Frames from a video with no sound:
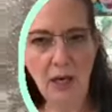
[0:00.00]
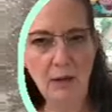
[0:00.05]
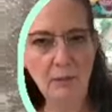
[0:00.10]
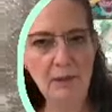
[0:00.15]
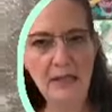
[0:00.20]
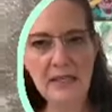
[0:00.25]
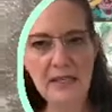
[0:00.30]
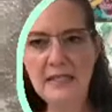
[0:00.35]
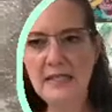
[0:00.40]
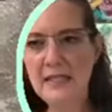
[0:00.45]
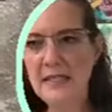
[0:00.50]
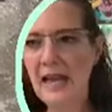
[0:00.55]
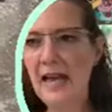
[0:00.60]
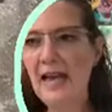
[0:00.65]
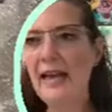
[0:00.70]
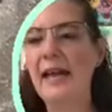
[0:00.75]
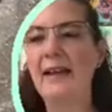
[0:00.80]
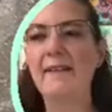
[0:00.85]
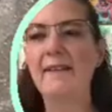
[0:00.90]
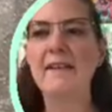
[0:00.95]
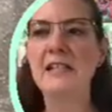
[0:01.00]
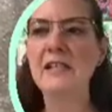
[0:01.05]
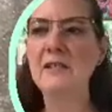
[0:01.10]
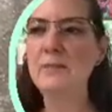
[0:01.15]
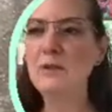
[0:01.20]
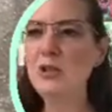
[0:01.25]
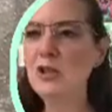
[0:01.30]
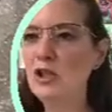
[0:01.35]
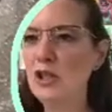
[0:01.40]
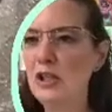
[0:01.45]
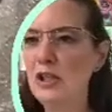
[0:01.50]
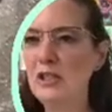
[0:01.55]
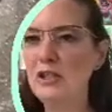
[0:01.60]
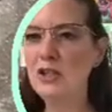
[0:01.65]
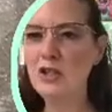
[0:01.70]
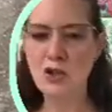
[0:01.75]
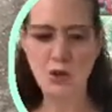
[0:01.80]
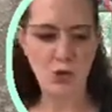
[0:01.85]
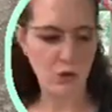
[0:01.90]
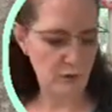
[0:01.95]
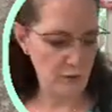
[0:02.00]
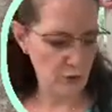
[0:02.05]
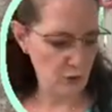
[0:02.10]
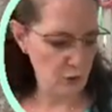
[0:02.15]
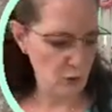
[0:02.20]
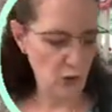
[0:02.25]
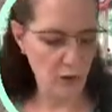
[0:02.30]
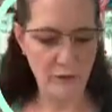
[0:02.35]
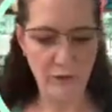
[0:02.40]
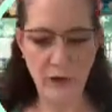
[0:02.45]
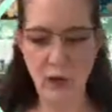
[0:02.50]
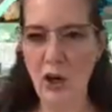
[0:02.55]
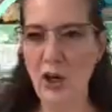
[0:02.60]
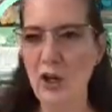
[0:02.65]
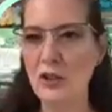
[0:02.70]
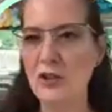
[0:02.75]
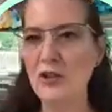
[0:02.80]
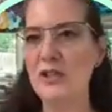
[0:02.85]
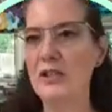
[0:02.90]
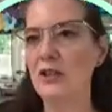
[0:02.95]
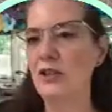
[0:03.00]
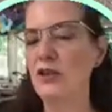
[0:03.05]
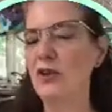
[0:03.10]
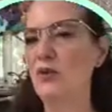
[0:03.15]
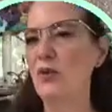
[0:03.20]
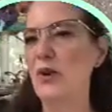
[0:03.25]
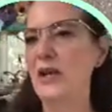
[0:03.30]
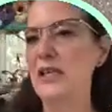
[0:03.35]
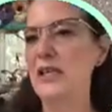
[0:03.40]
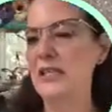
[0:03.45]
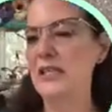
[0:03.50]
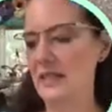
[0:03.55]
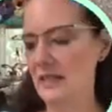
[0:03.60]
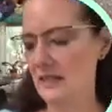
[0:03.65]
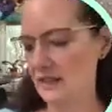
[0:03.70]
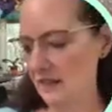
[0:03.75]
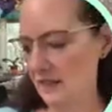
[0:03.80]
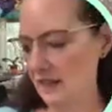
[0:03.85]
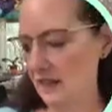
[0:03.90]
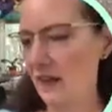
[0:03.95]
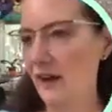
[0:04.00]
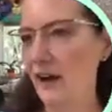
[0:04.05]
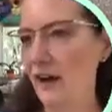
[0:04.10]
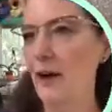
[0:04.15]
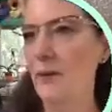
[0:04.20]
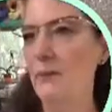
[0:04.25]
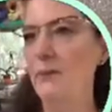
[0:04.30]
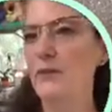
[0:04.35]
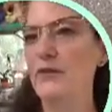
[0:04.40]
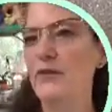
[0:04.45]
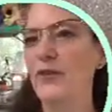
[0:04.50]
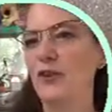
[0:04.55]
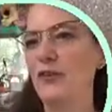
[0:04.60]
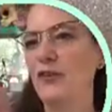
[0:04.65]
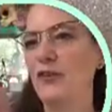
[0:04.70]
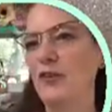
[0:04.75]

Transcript: It's not on these machines, so if your heart started racing, just